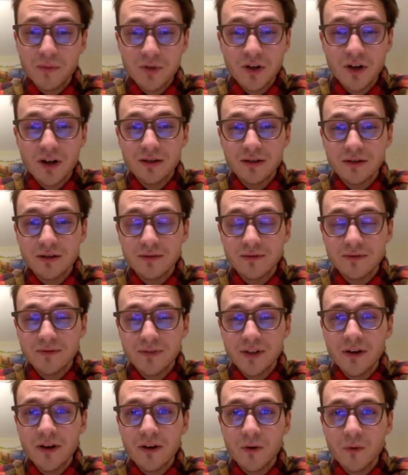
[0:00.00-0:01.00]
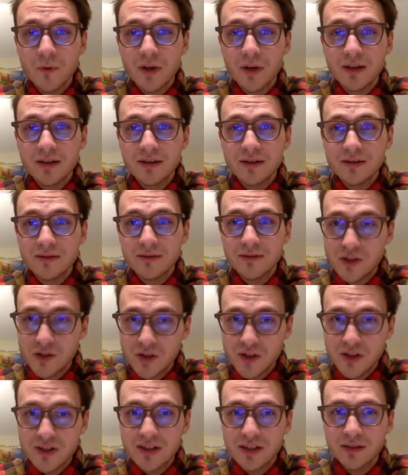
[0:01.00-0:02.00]
So I'm trying to figure out
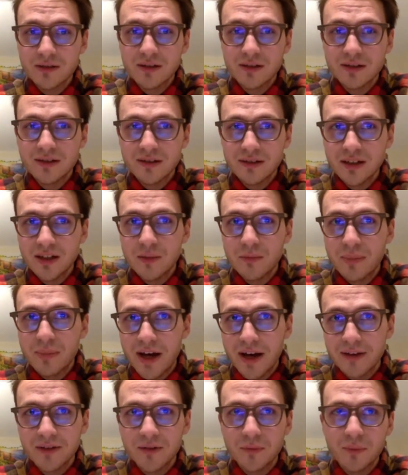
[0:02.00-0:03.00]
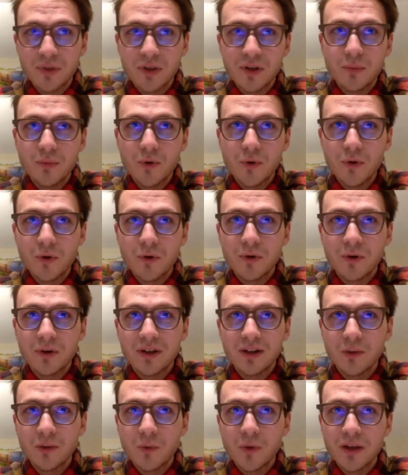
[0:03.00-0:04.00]
a way logistically to get it back to
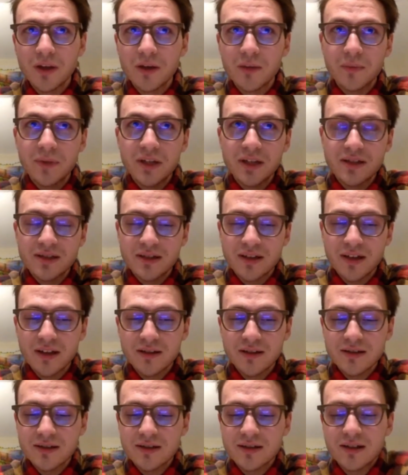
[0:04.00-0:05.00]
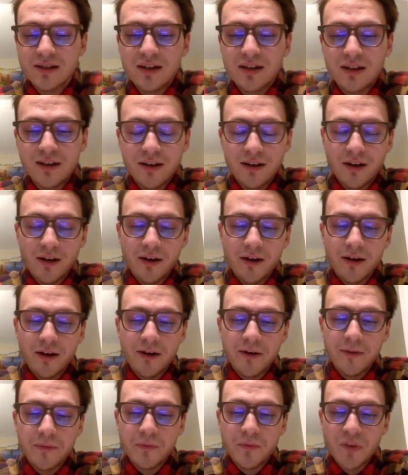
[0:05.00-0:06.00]
people in a way that makes sense.
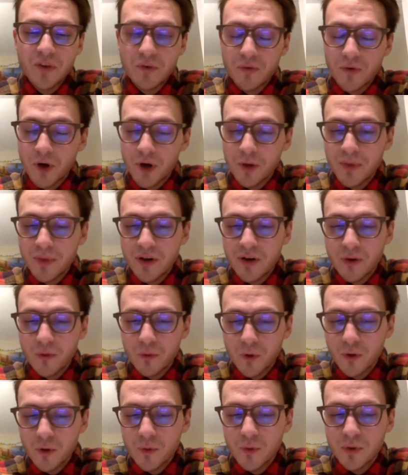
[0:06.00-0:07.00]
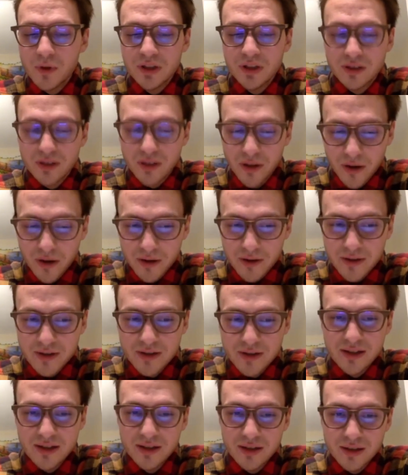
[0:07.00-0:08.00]
The farm that I work
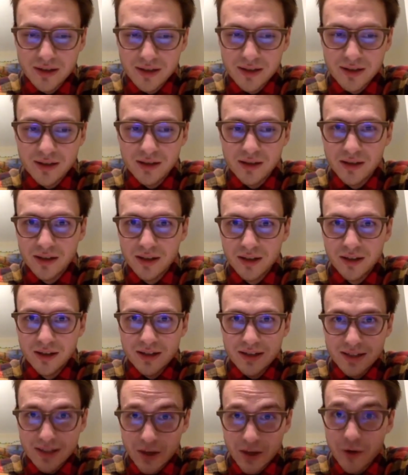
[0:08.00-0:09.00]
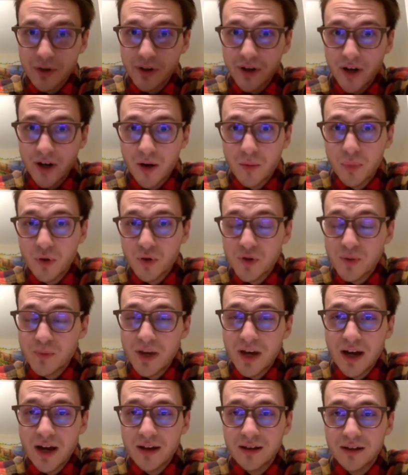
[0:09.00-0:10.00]
with does indeed sell
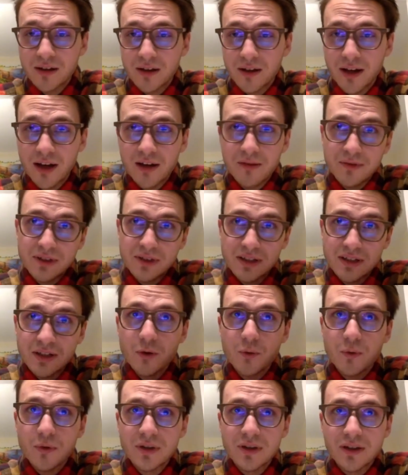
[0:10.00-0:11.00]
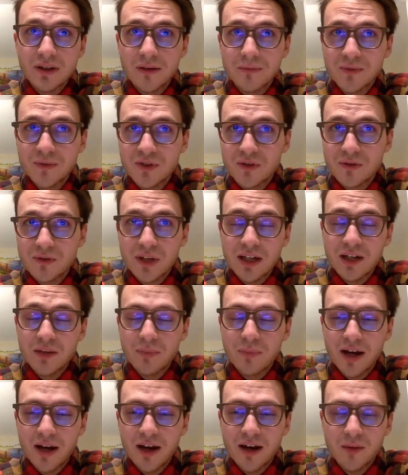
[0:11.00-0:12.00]
the compost back, and I have a deal with
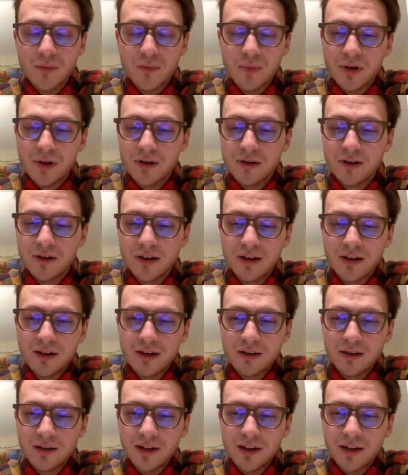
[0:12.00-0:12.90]
them to get it back.